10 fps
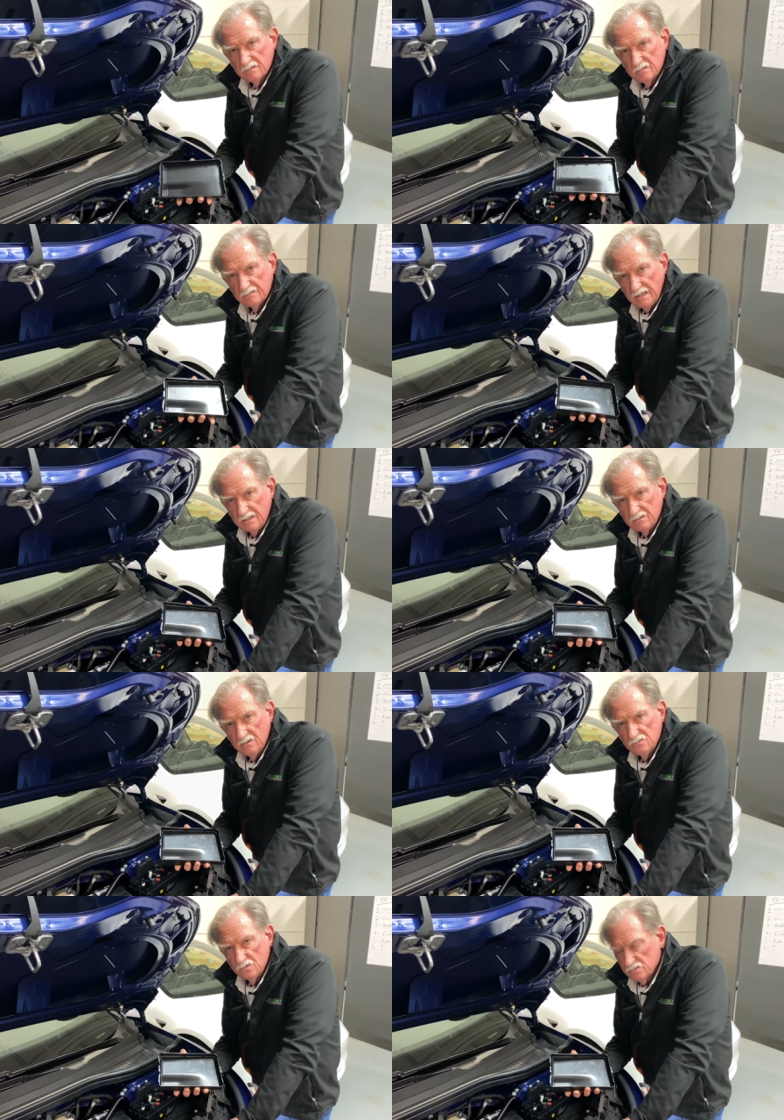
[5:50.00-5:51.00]
that
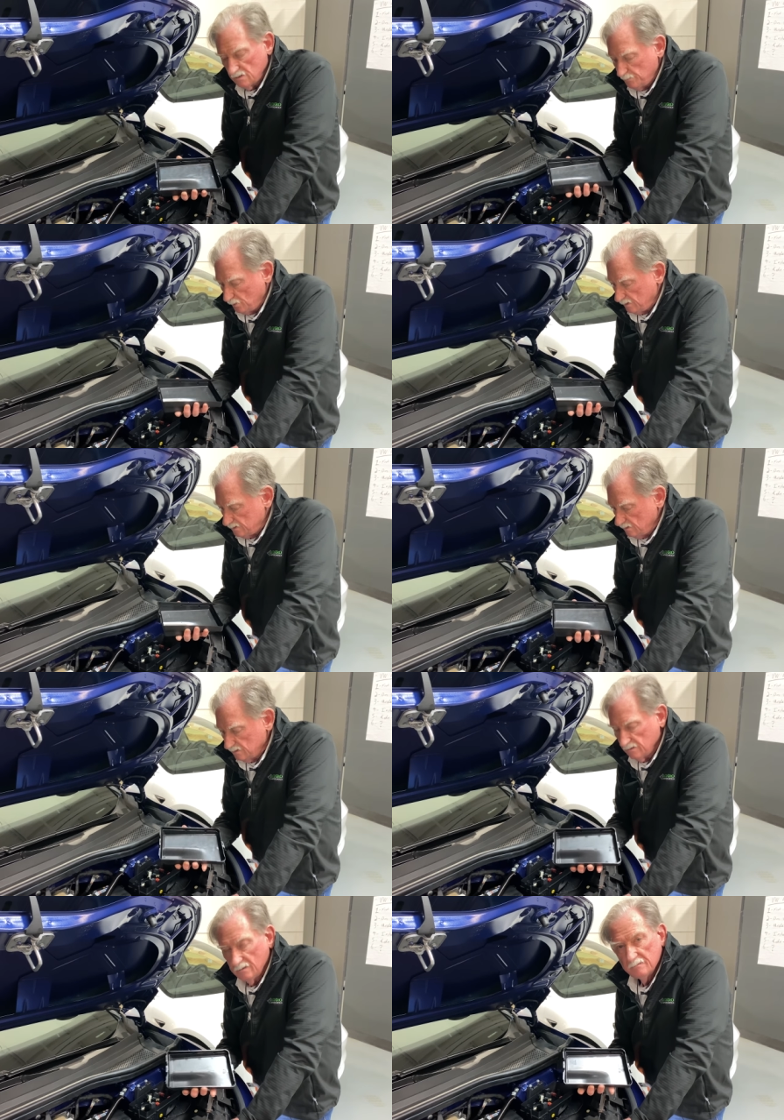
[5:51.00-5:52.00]
is usually put
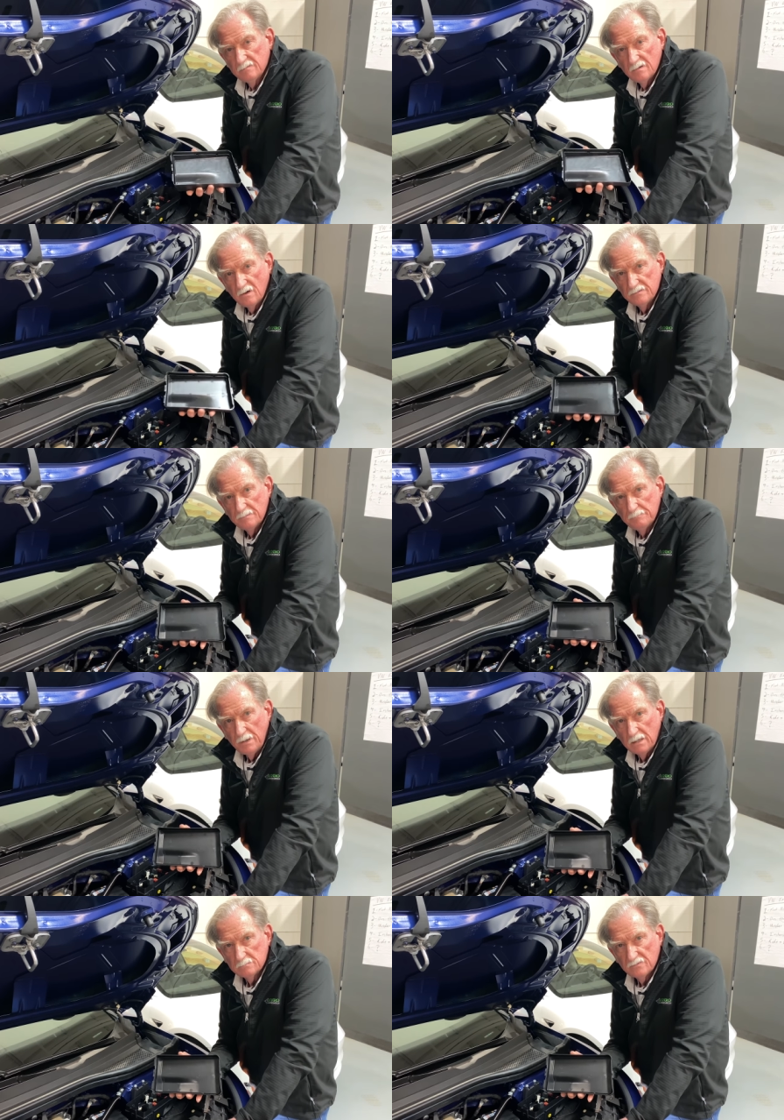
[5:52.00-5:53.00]
on the, on the
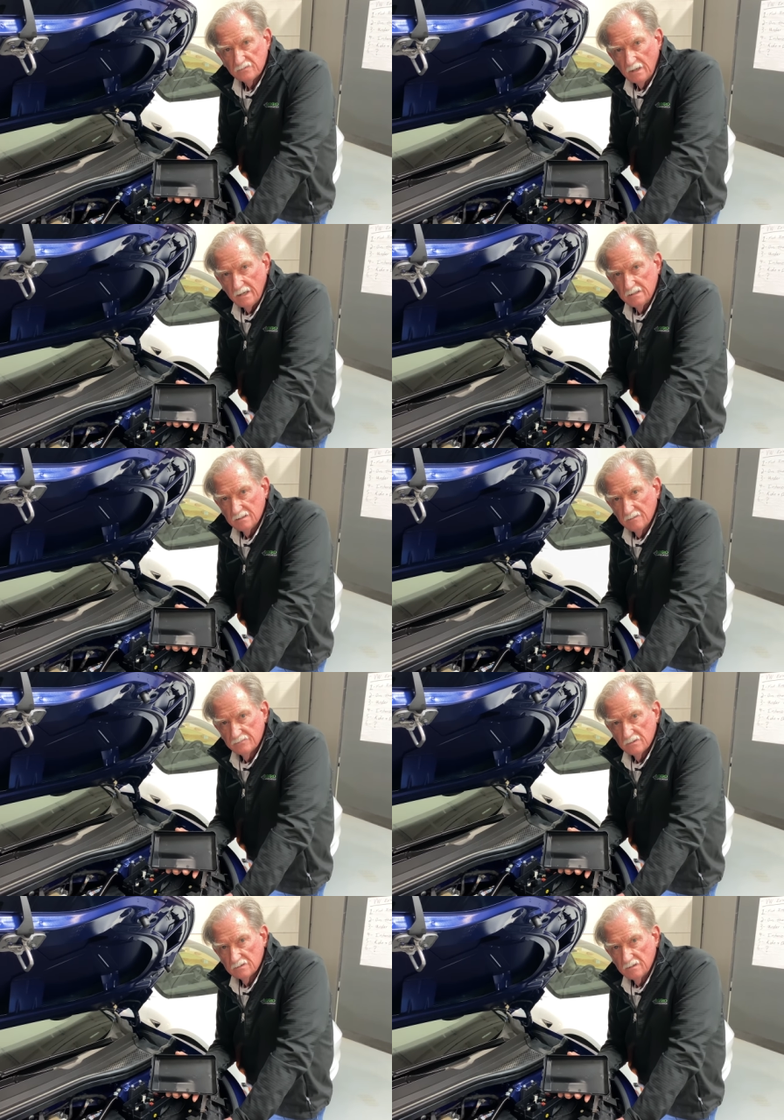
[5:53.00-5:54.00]
bottom side of
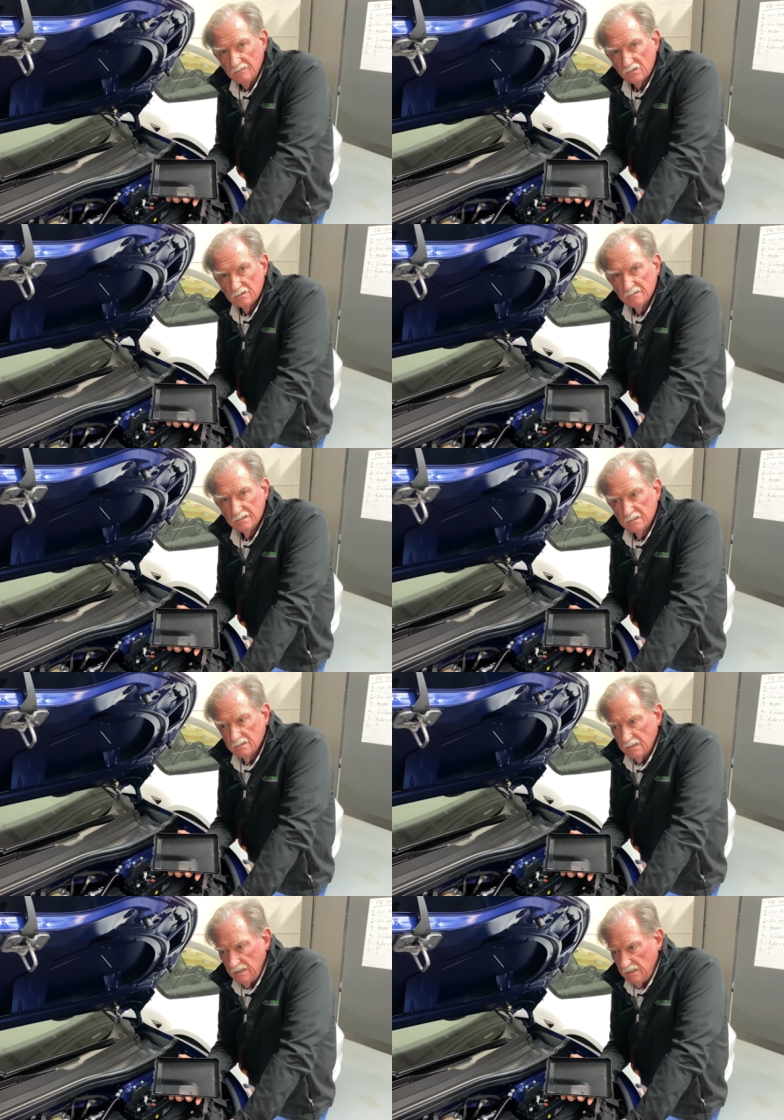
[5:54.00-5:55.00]
the cover.
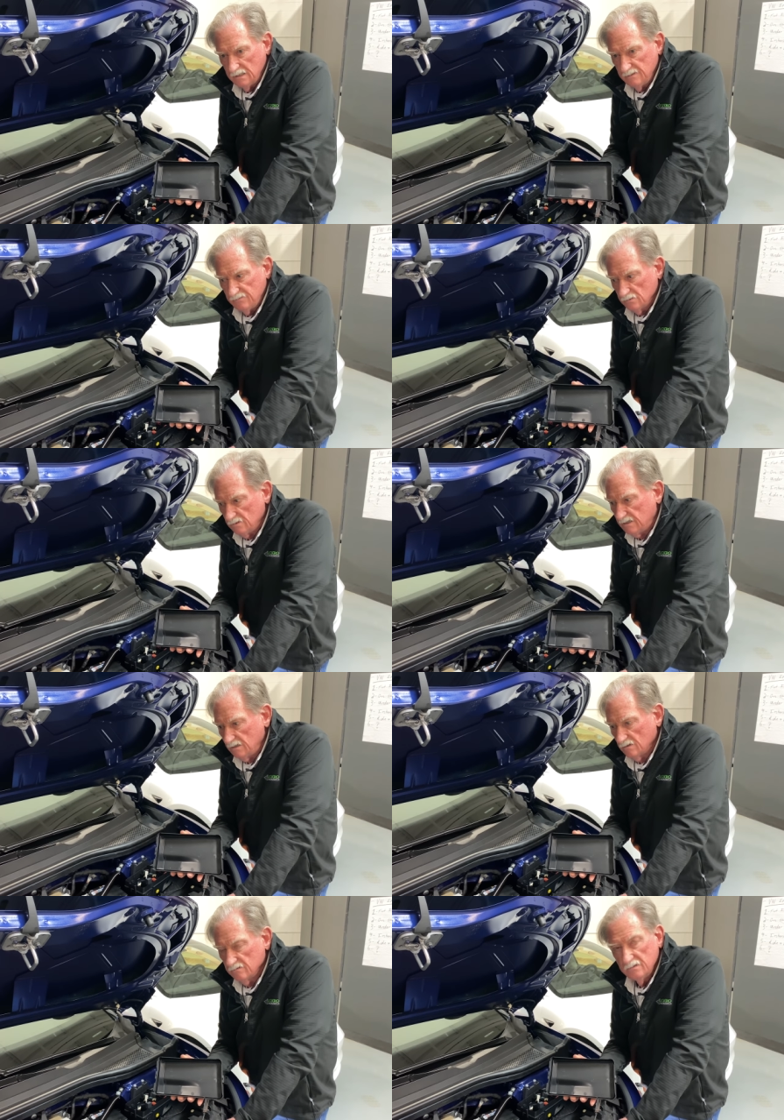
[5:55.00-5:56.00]
And if you look
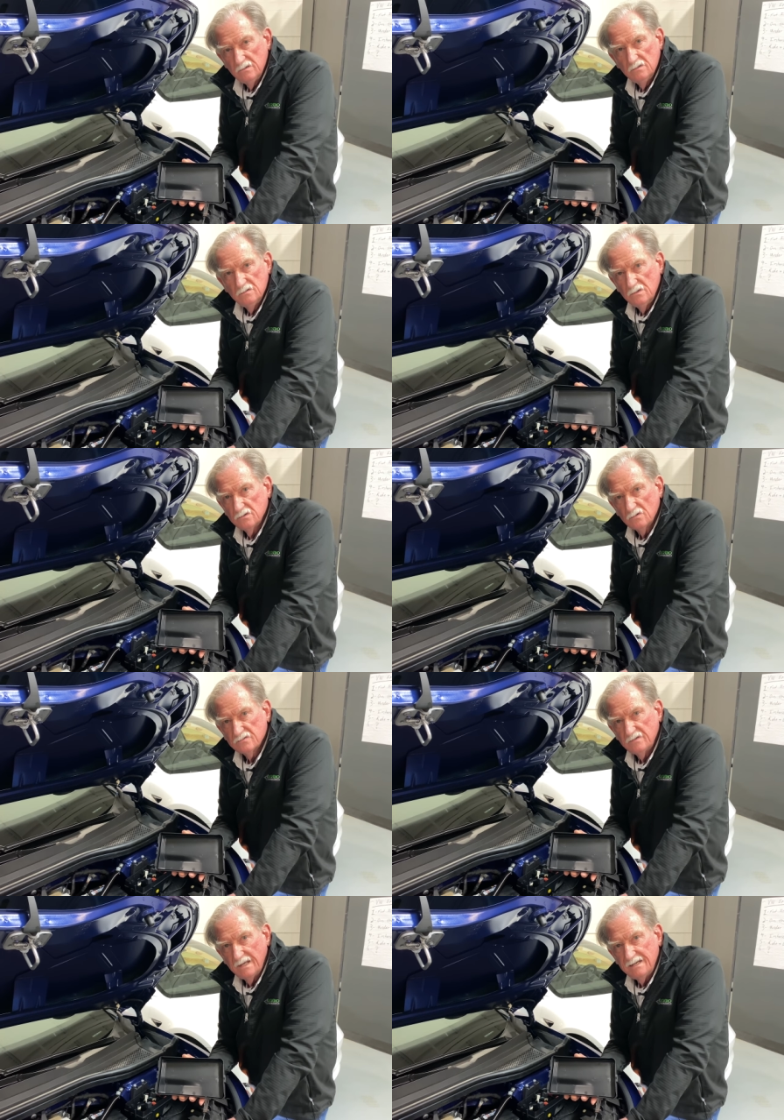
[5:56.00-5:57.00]
here, you, you don't see